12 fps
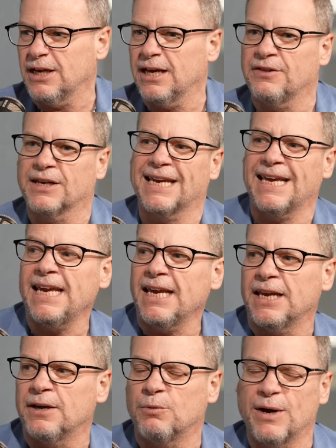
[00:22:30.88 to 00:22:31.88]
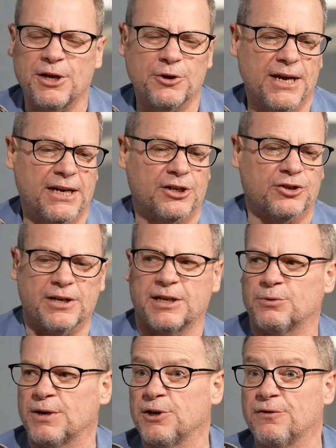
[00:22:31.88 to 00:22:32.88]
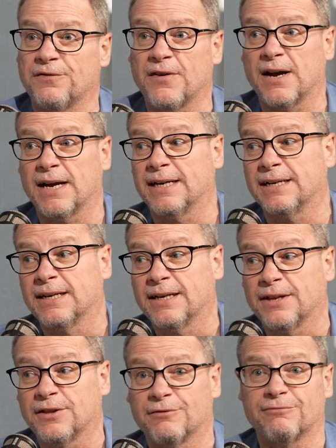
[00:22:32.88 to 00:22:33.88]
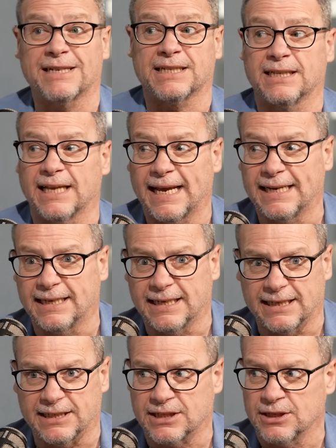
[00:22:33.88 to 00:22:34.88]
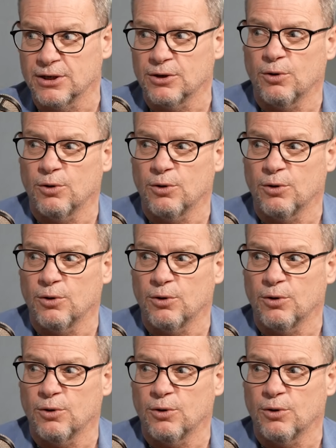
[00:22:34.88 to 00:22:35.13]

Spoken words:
The key, where you get a trick, is when you find the Russell Henleys